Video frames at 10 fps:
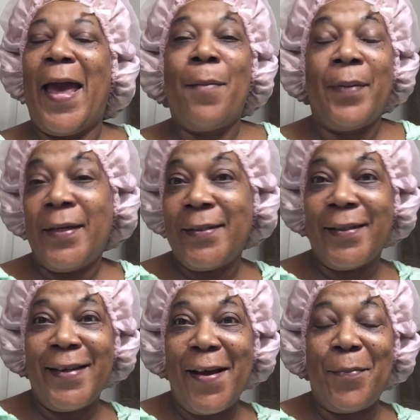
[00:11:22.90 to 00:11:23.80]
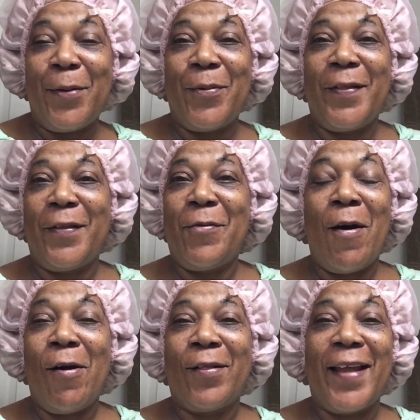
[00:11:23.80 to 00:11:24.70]
And peace and love be with you
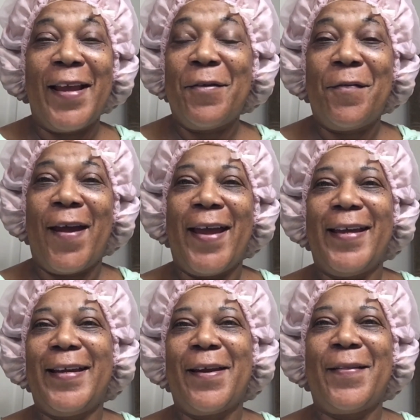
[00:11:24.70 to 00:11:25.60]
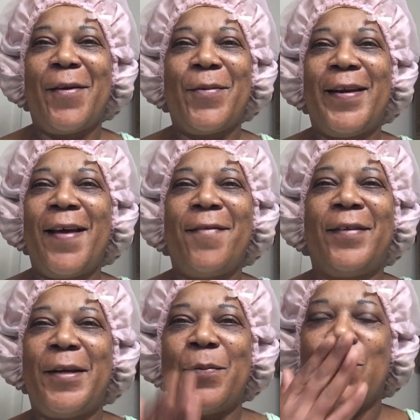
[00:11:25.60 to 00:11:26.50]
all. Thank you for hanging in there with
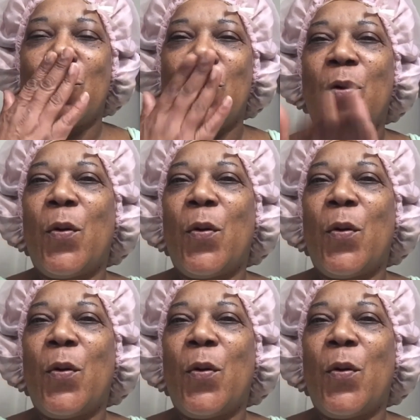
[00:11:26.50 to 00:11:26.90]
Lovely.